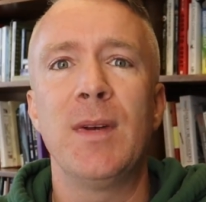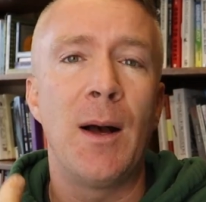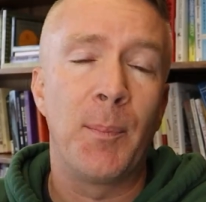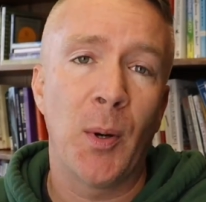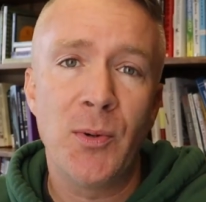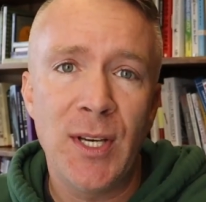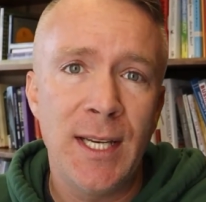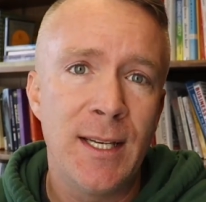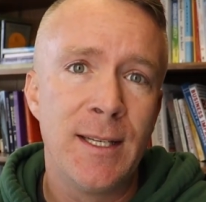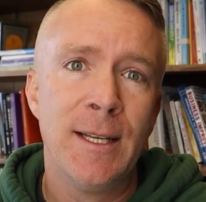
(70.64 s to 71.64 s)

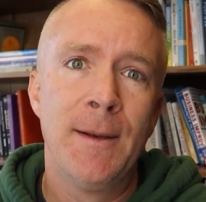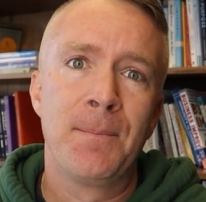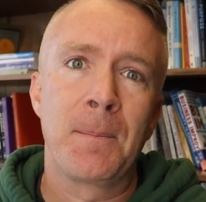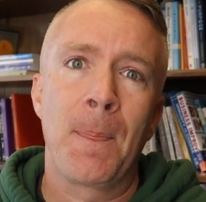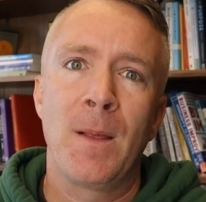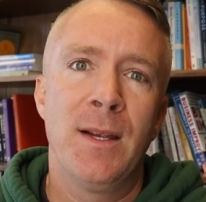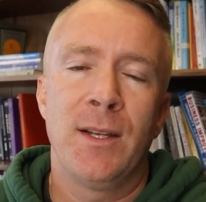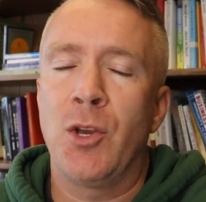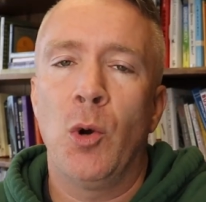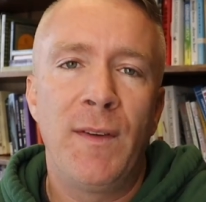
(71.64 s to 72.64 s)
approaching
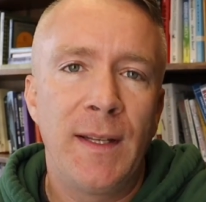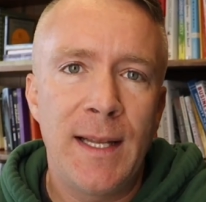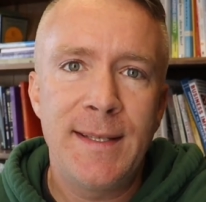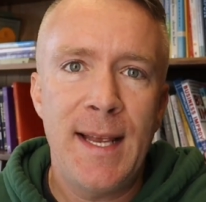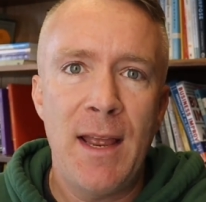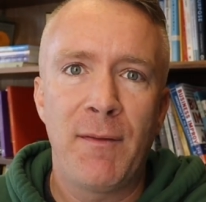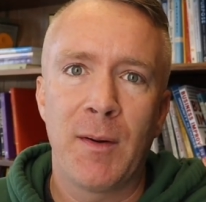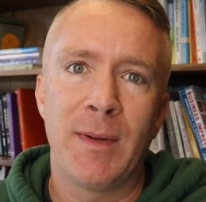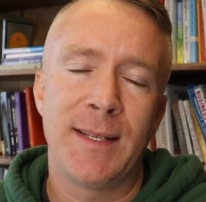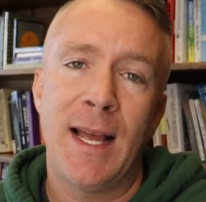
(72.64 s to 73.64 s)
COVID, let's say,
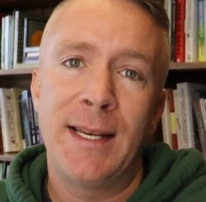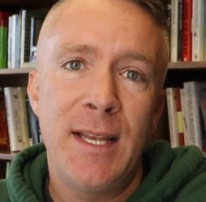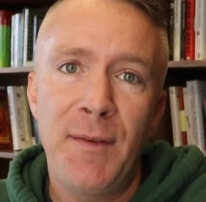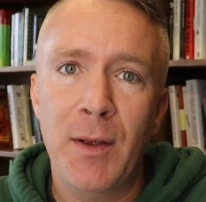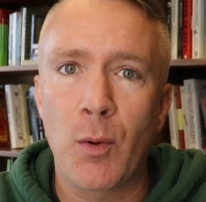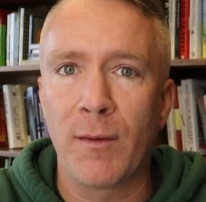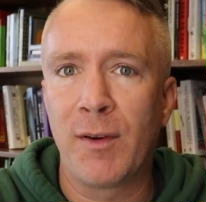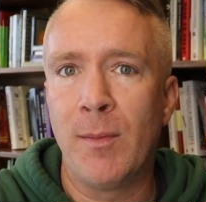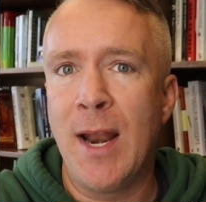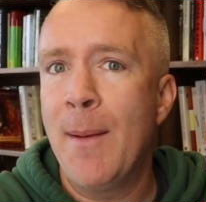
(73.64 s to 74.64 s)
from a scientific or
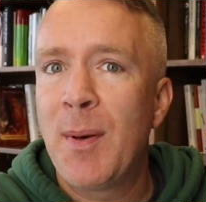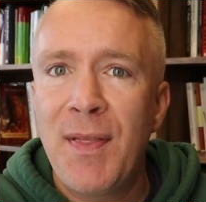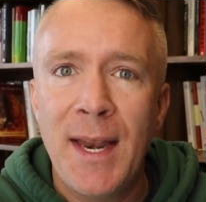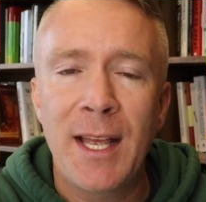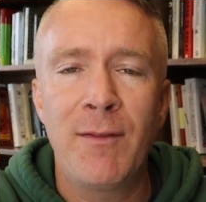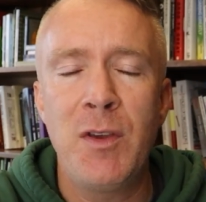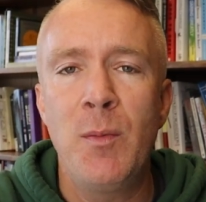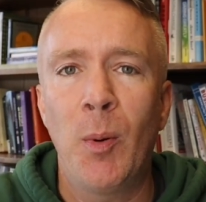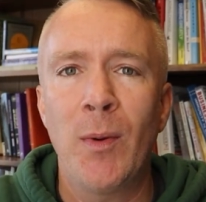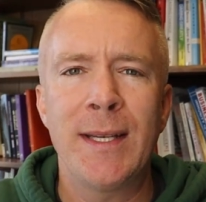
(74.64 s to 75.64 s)
from an empathetic
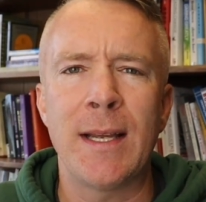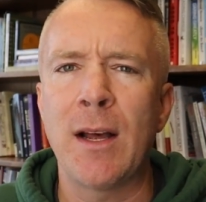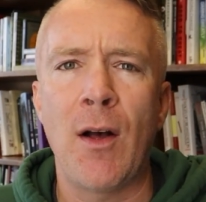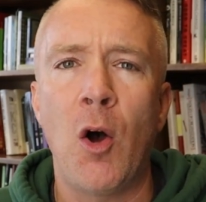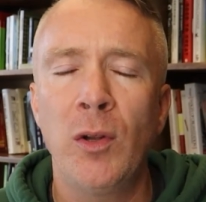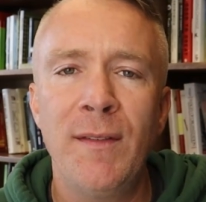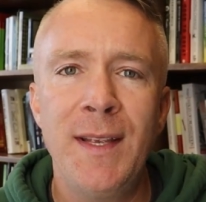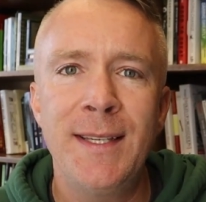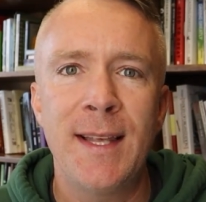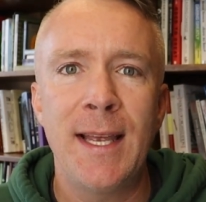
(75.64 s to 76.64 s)
viewpoint, all of
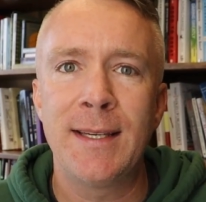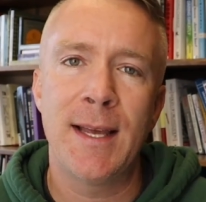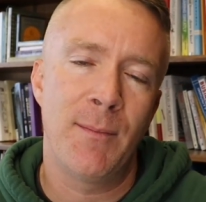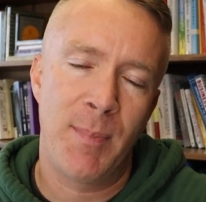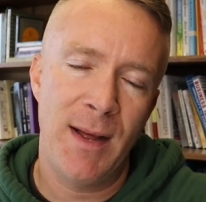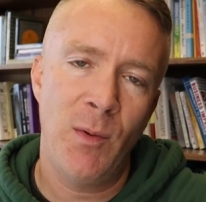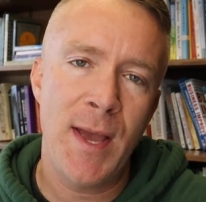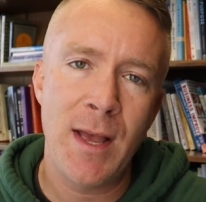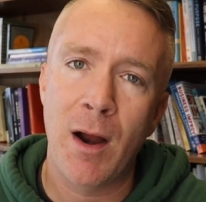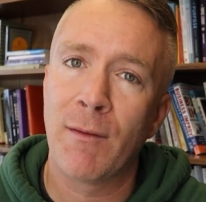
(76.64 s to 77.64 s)
these things that, by the
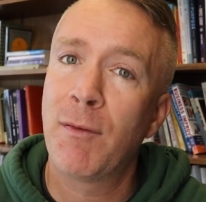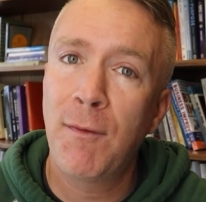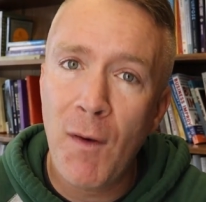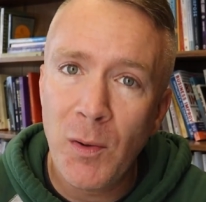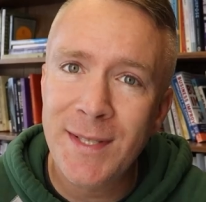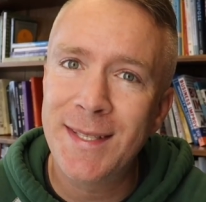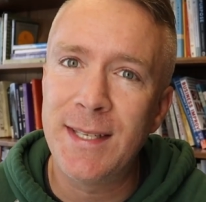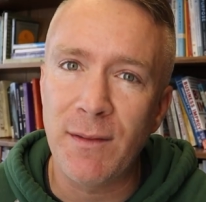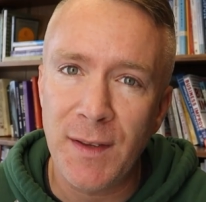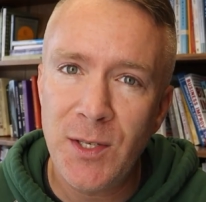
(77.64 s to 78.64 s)
way, are false
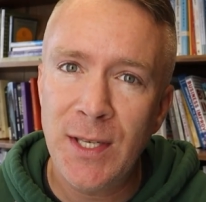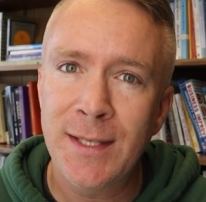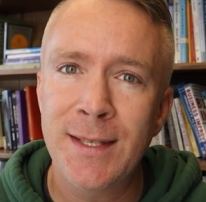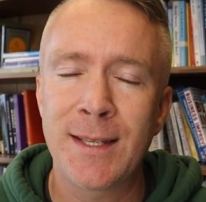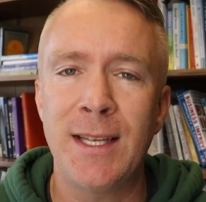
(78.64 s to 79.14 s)
divisions.